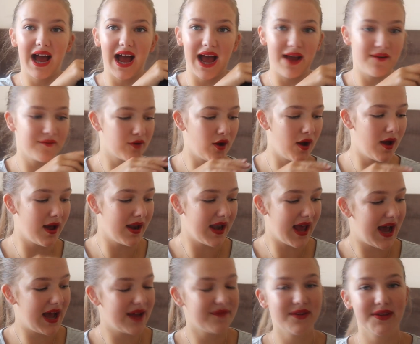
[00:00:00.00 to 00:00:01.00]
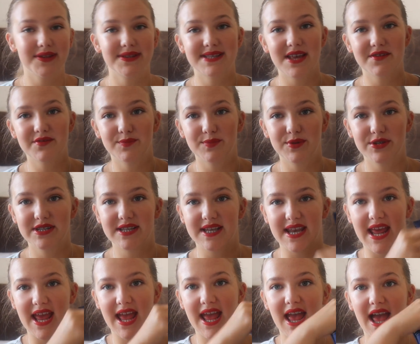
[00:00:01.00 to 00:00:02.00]
I've got an iPhone 7 Plus in
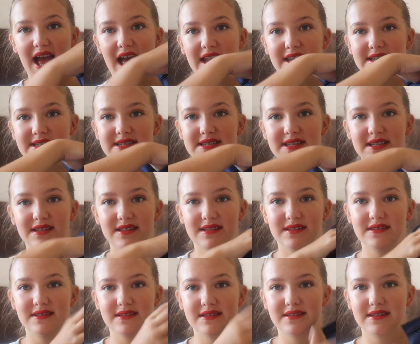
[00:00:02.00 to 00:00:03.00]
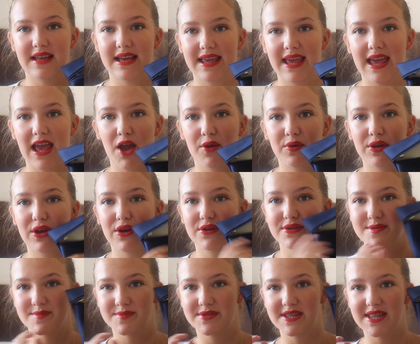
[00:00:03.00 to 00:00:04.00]
here, and like it only
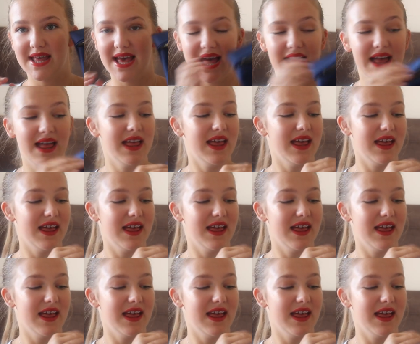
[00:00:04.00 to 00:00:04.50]
goes up to there.